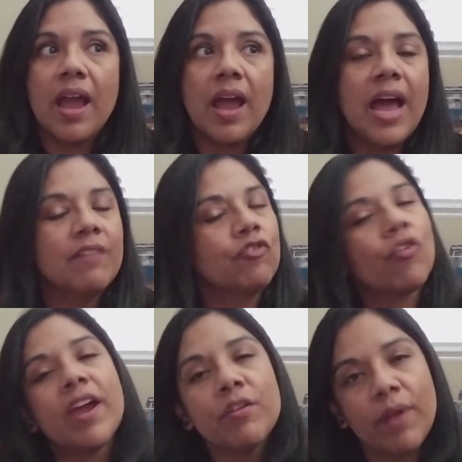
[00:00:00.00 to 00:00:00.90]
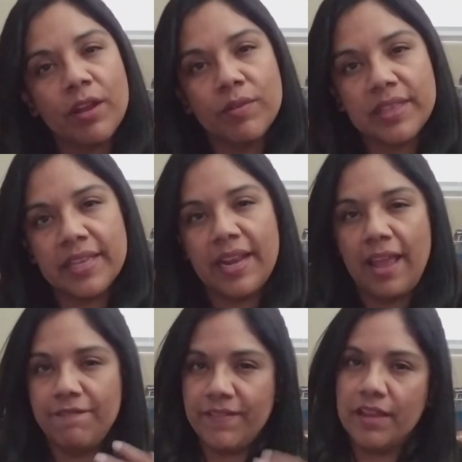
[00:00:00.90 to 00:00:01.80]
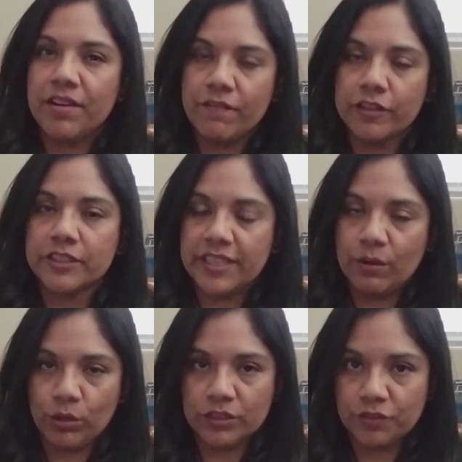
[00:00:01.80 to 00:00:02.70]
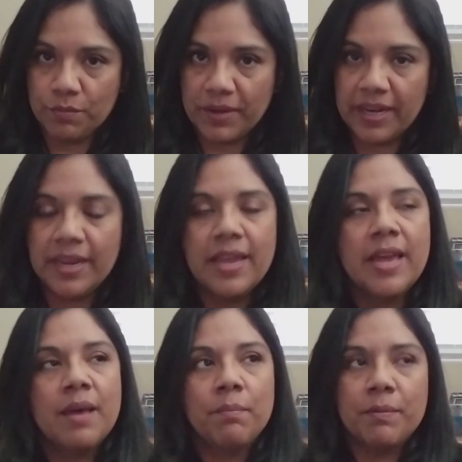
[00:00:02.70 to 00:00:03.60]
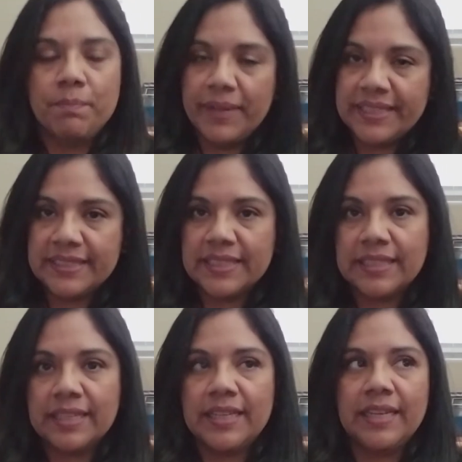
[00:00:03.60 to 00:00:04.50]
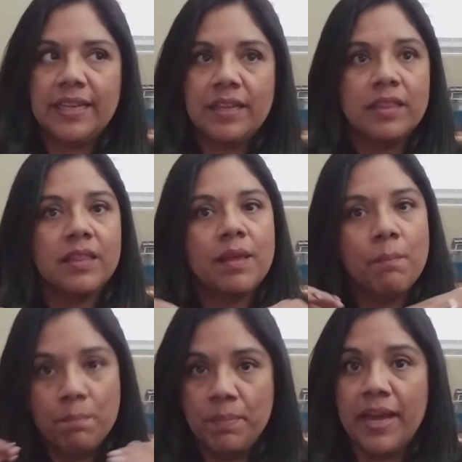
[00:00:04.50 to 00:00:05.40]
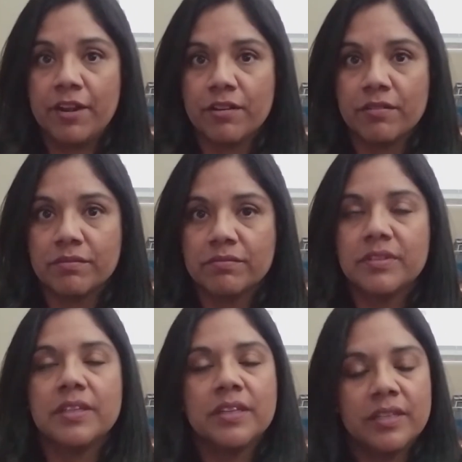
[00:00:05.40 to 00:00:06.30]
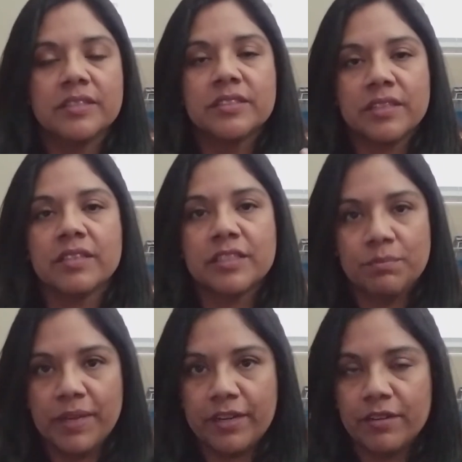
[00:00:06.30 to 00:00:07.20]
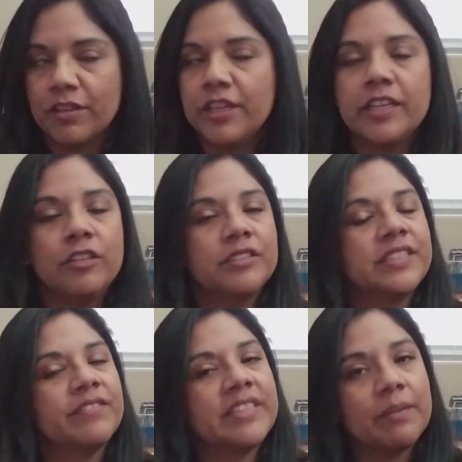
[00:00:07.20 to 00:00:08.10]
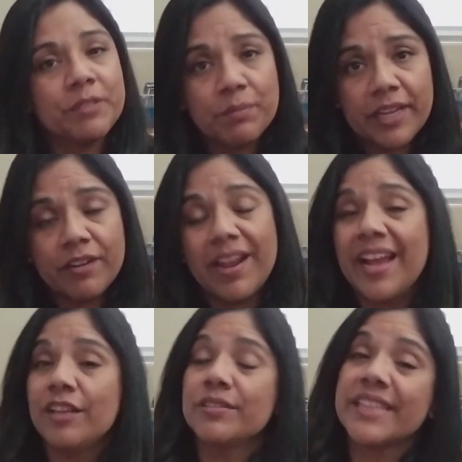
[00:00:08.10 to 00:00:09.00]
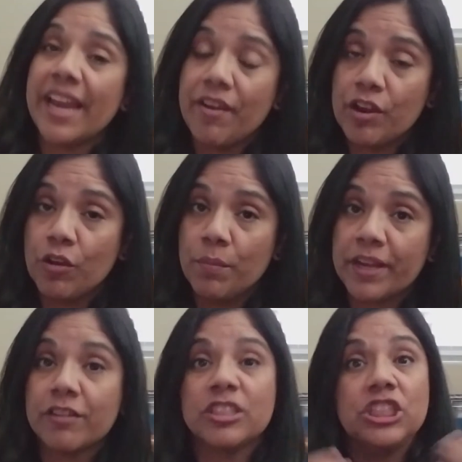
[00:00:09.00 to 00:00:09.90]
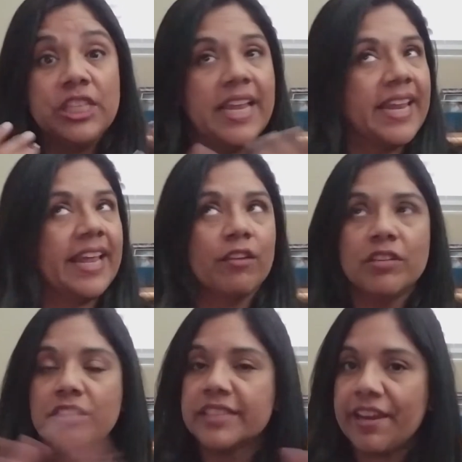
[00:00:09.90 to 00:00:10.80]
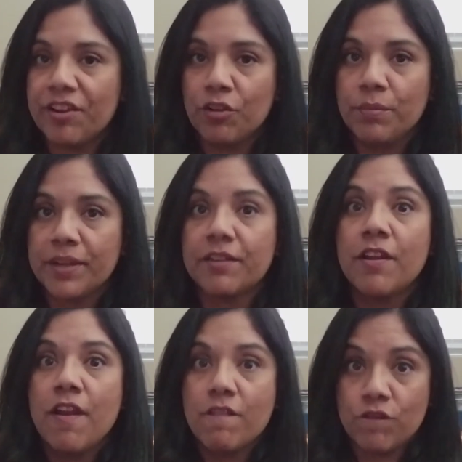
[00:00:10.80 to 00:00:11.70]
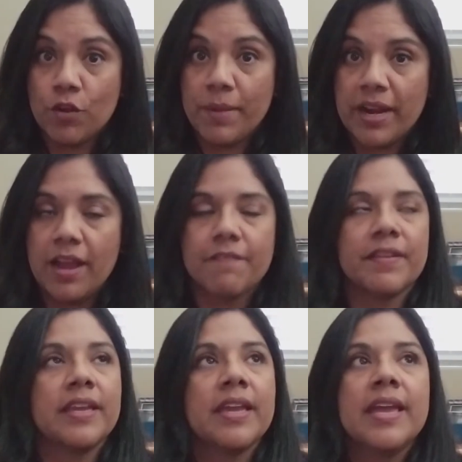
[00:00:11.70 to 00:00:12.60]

I've tried around with it. I found a version that works for me, but basically butter, unsalted butter. You can use different types of butter. I use Kerrygold butter, and I only use Kerrygold butter for my coffee.